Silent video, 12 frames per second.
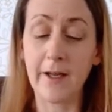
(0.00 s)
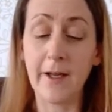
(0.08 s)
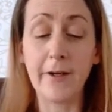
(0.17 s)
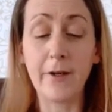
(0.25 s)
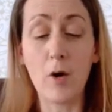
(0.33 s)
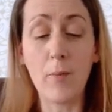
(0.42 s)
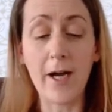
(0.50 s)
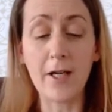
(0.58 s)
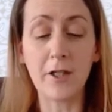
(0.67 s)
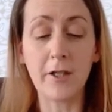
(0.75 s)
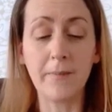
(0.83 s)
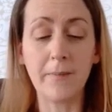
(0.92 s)
No
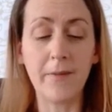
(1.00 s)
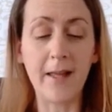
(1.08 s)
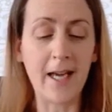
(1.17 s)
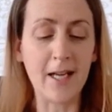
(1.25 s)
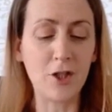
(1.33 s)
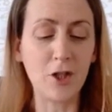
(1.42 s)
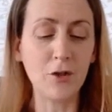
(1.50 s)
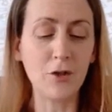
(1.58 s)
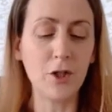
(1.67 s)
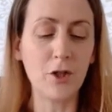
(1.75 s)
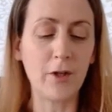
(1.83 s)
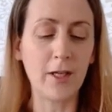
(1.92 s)
matter, they had done the
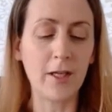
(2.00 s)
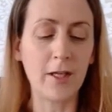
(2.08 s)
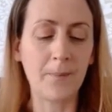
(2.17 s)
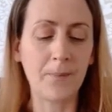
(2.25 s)
trick.